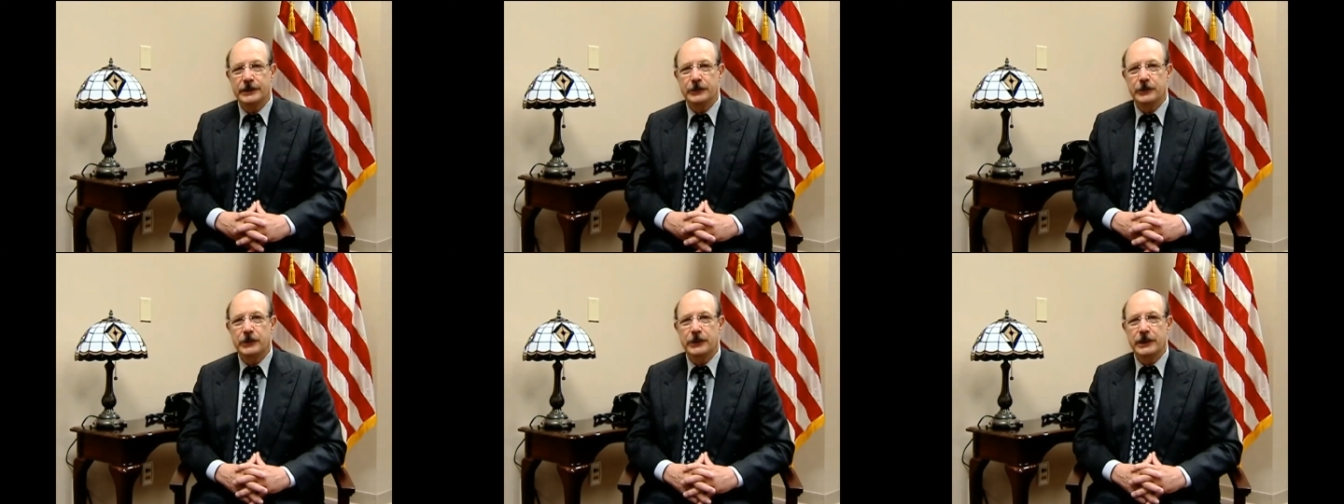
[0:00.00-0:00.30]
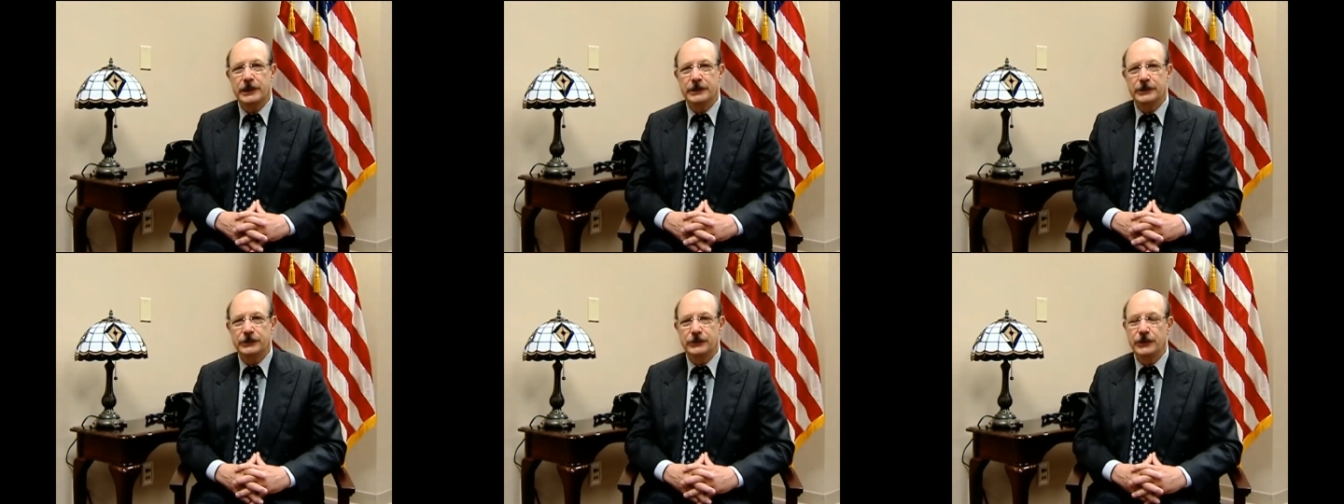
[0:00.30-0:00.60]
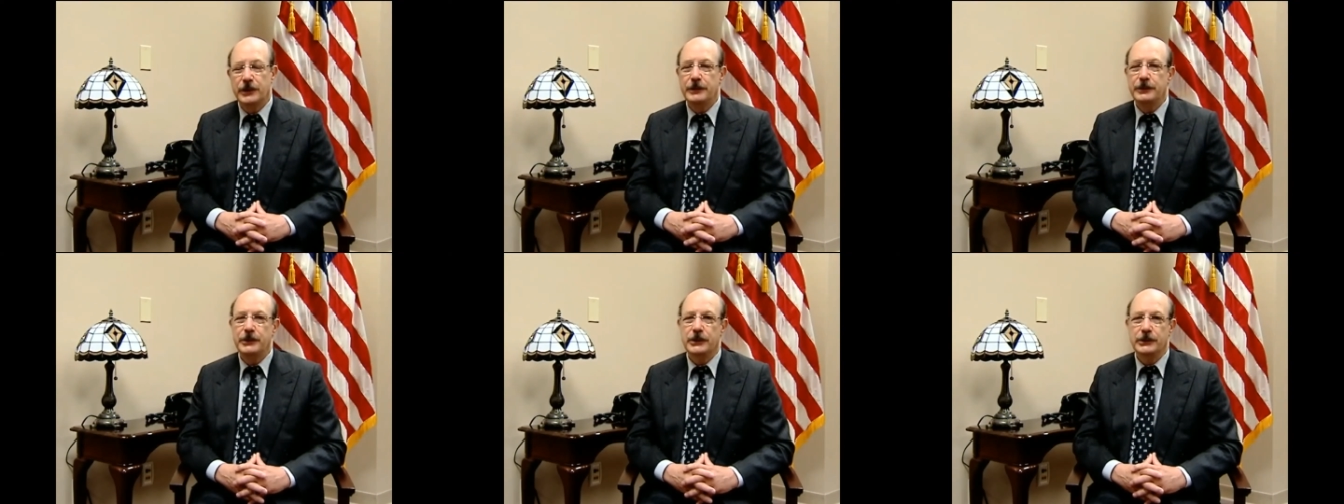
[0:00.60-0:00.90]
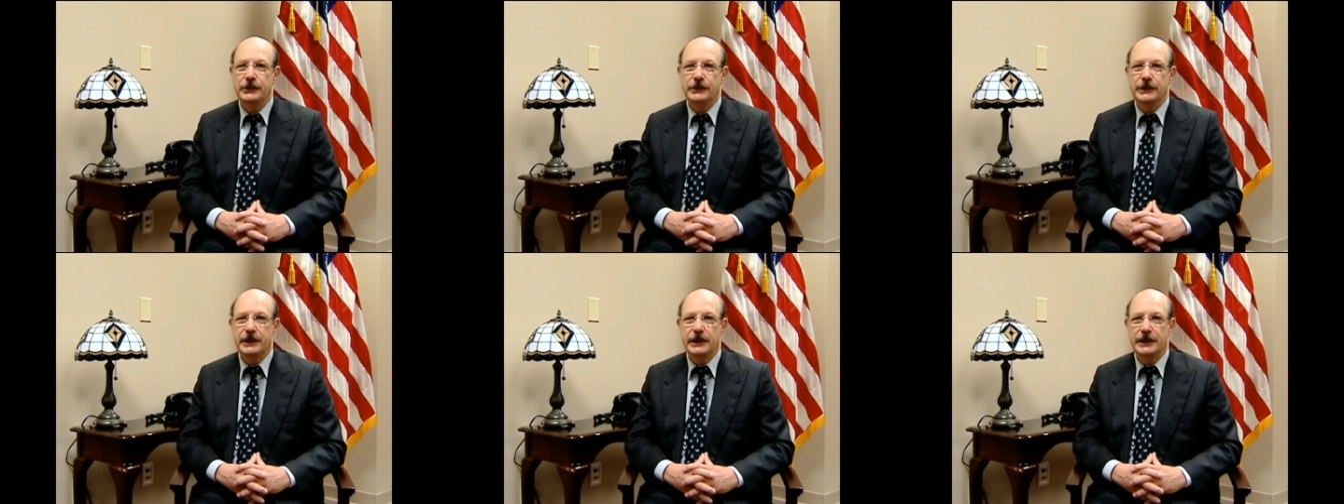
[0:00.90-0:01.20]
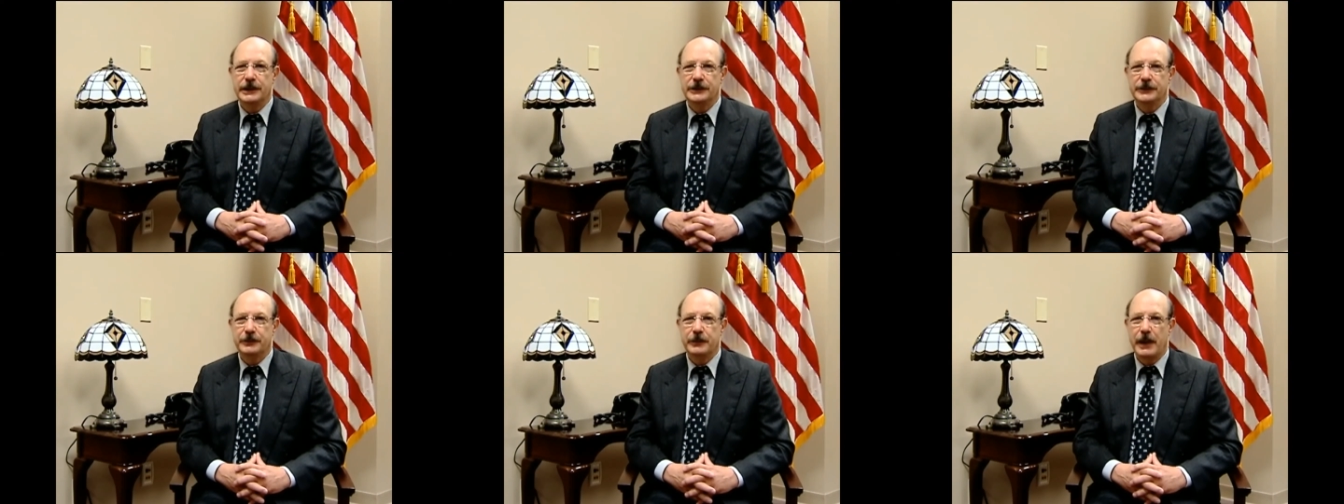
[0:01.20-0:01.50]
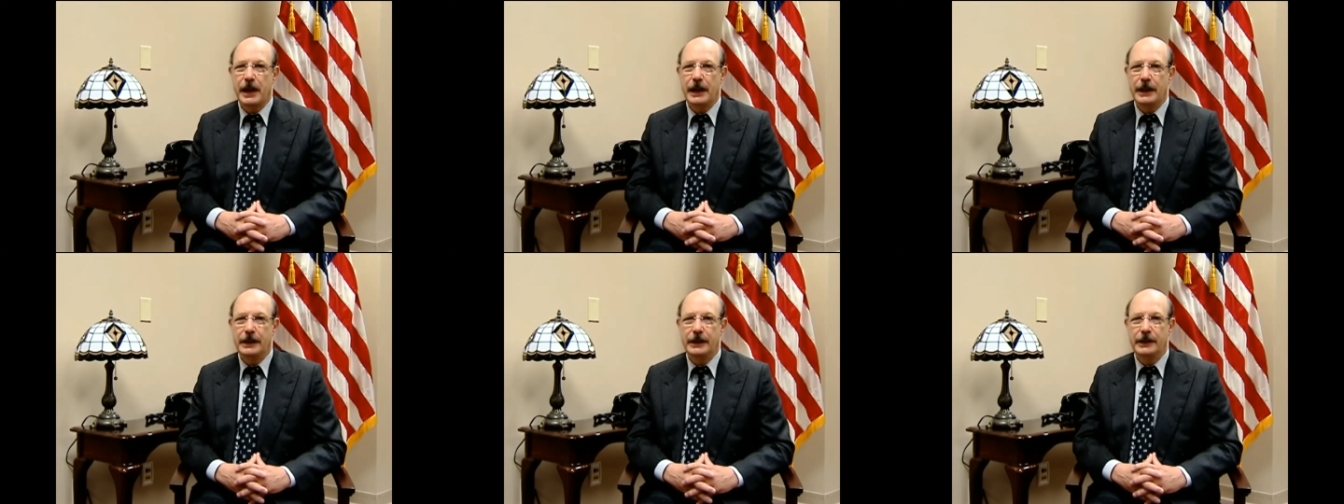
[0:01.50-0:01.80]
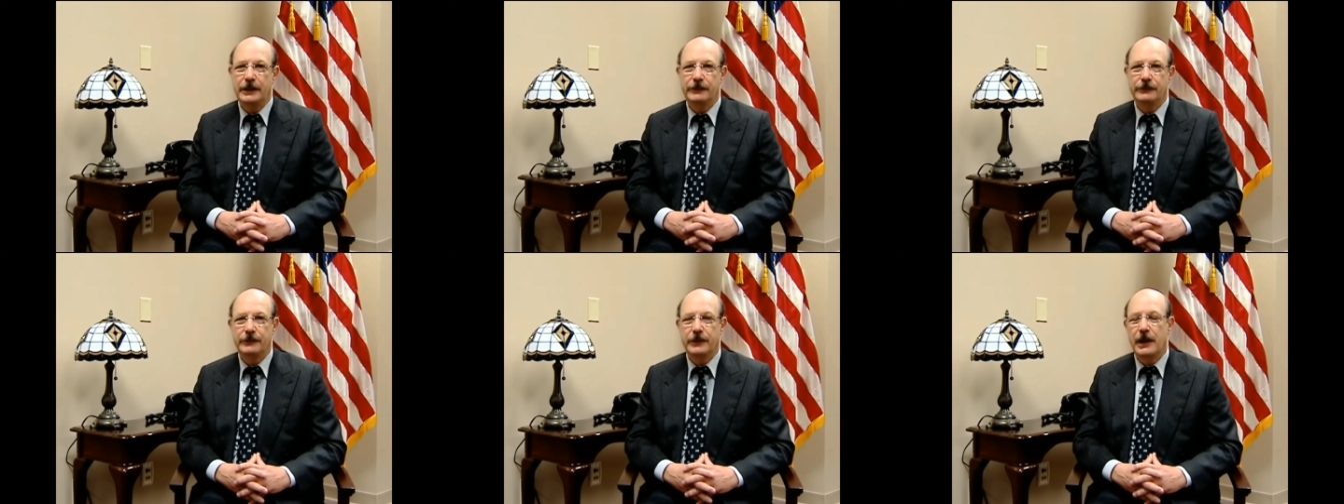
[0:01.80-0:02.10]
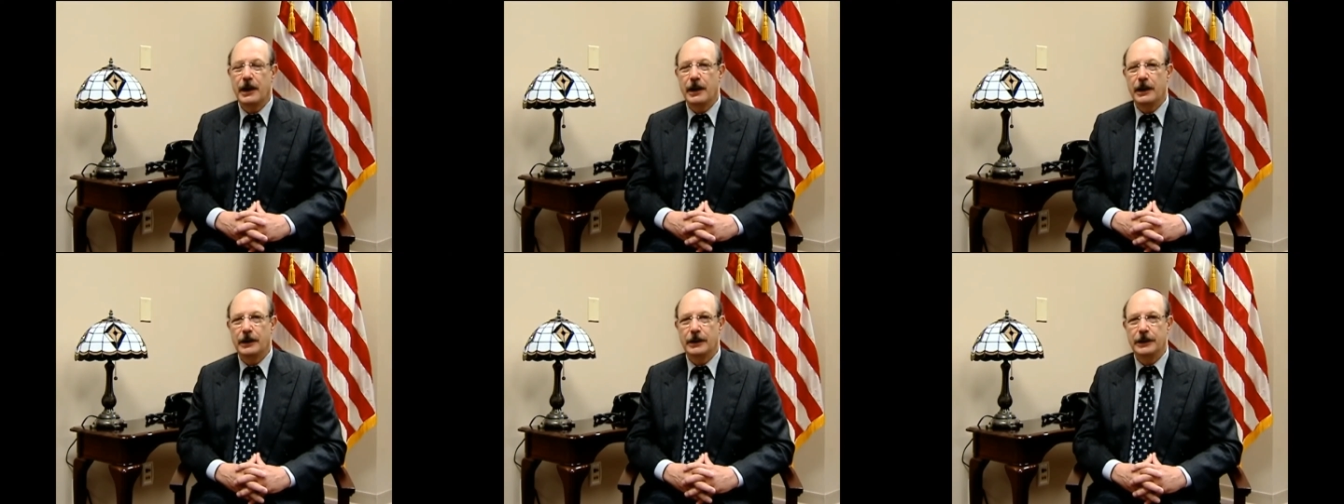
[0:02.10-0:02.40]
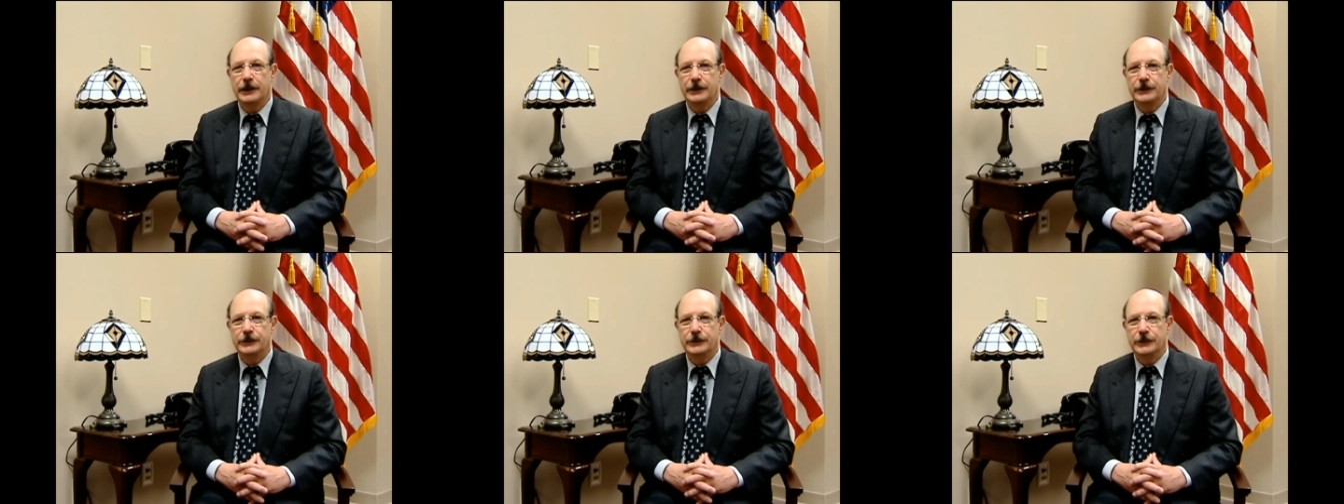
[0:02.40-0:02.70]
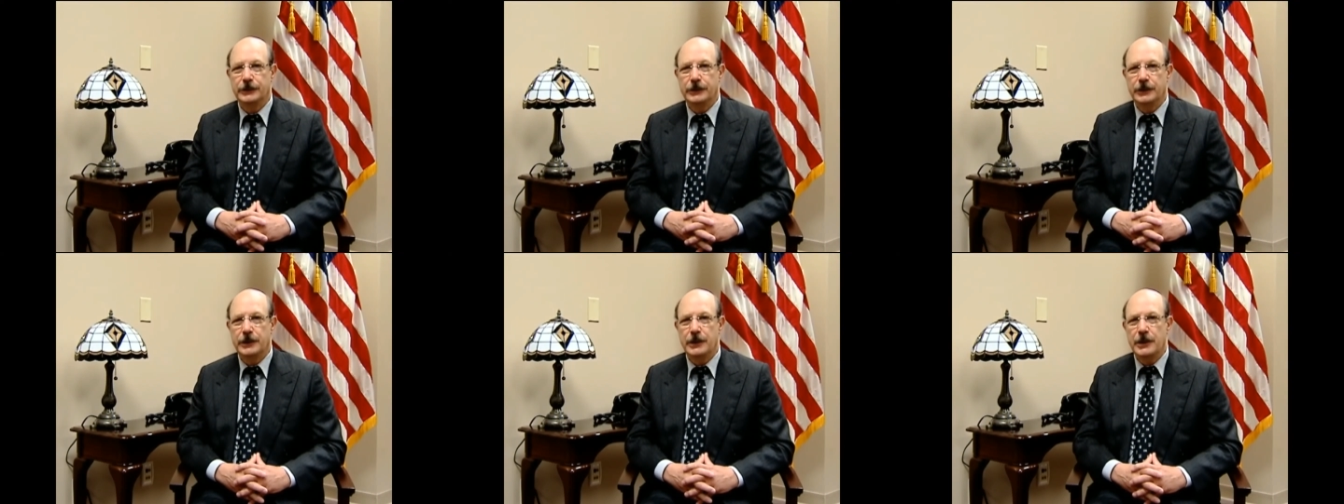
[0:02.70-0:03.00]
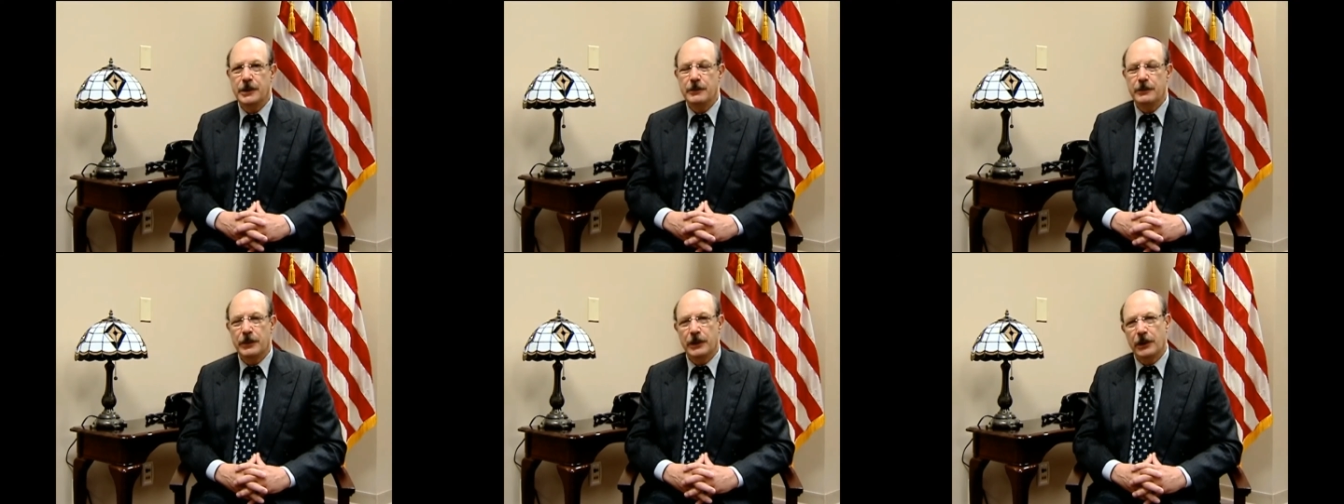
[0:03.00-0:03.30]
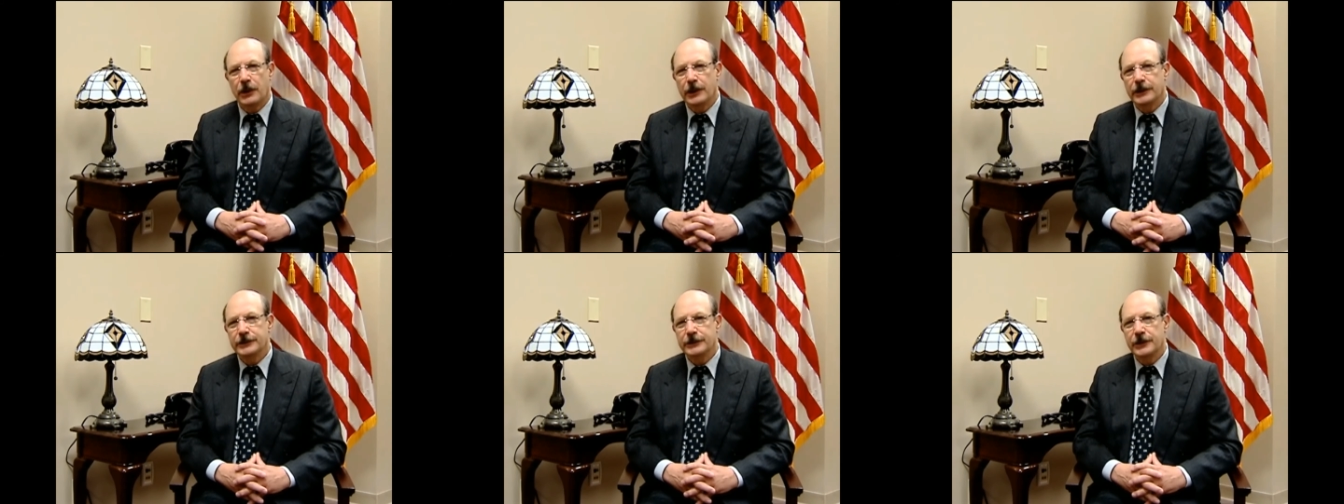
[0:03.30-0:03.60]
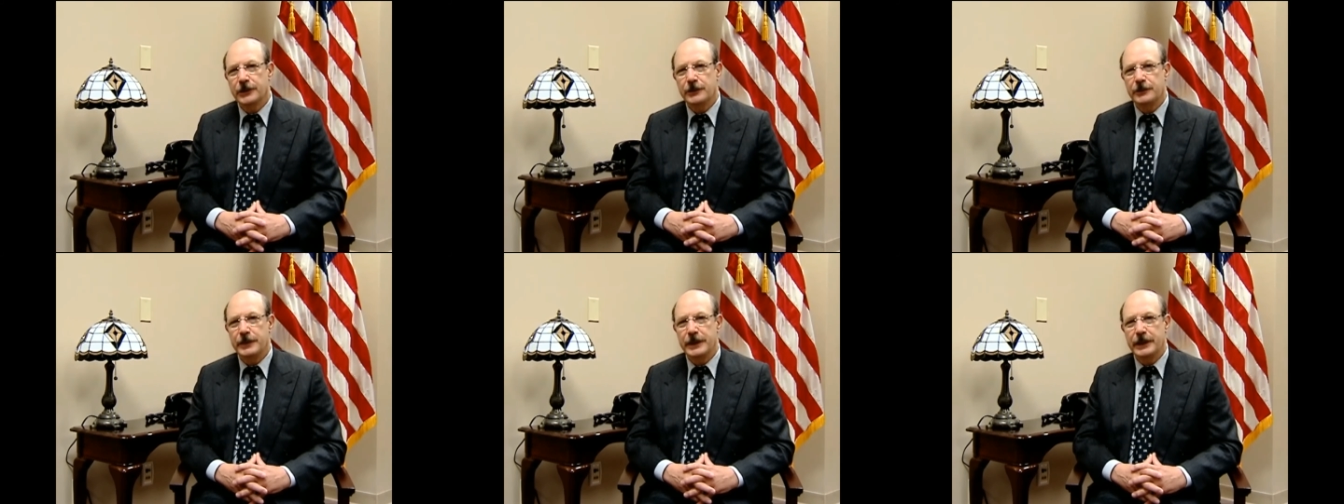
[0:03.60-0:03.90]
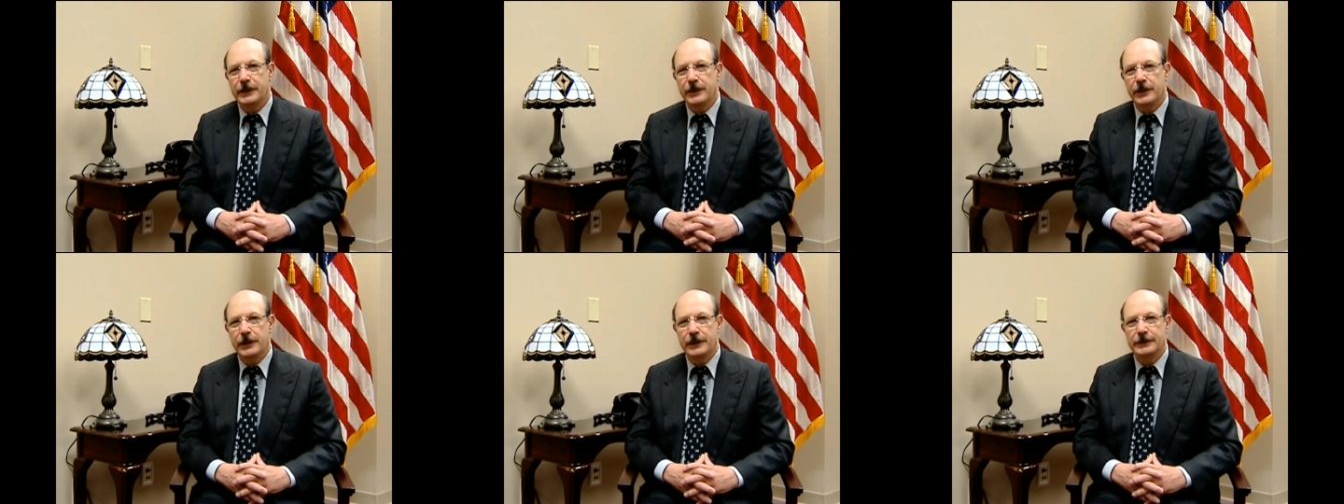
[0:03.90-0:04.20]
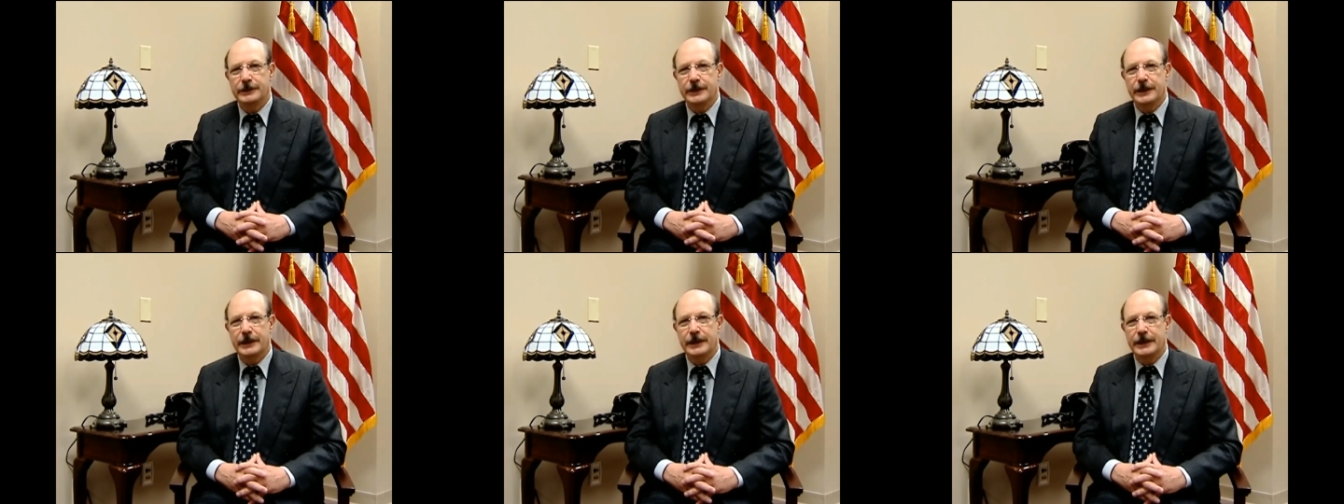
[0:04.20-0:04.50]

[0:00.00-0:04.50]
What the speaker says: it will contribute to this body of knowledge, but also because the